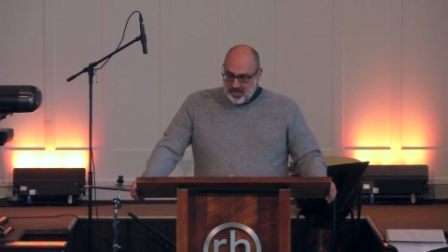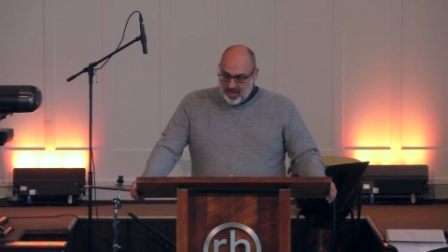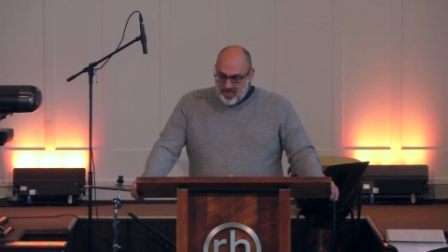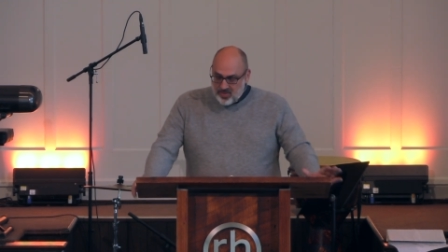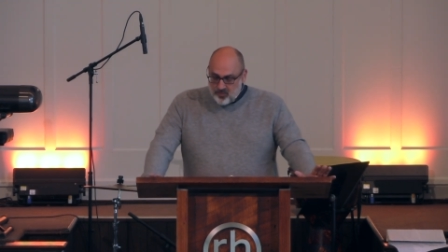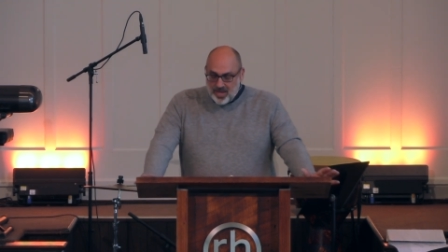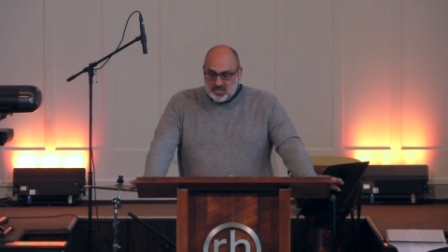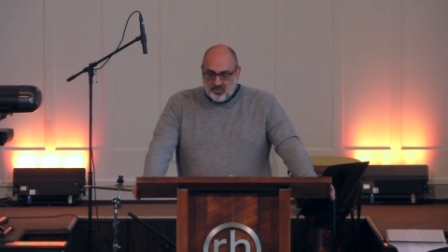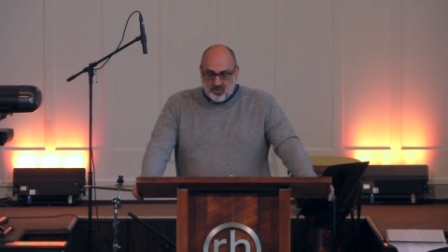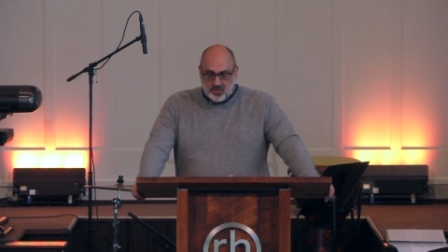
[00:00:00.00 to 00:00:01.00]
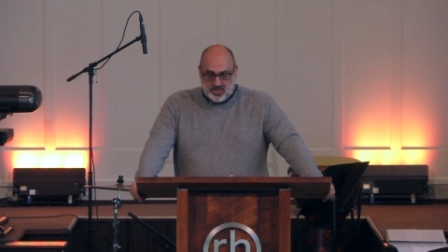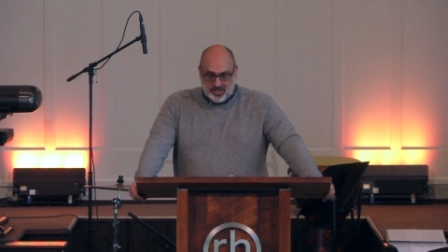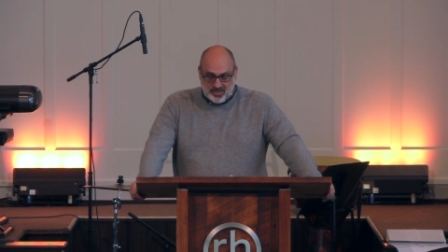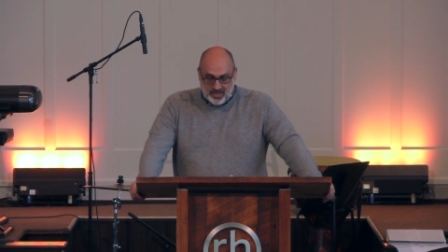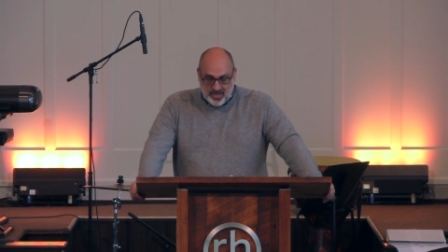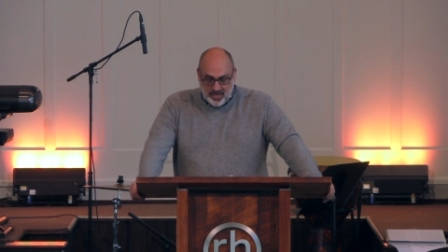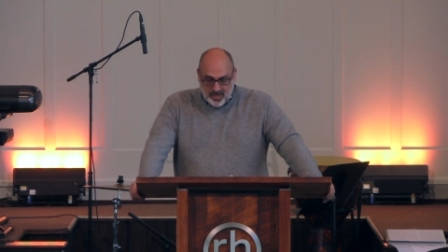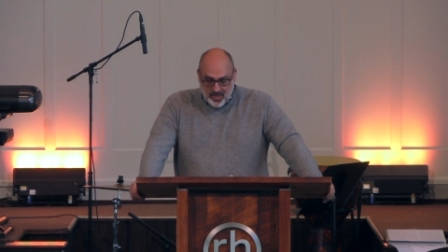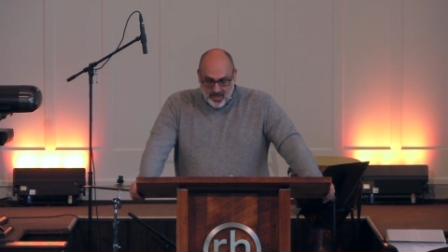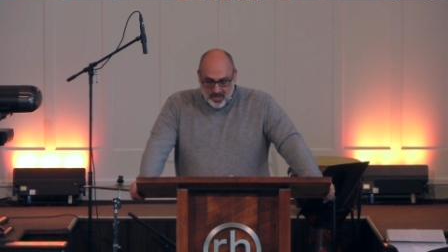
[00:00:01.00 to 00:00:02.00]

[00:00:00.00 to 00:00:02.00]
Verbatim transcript: And then the rest of verse 16,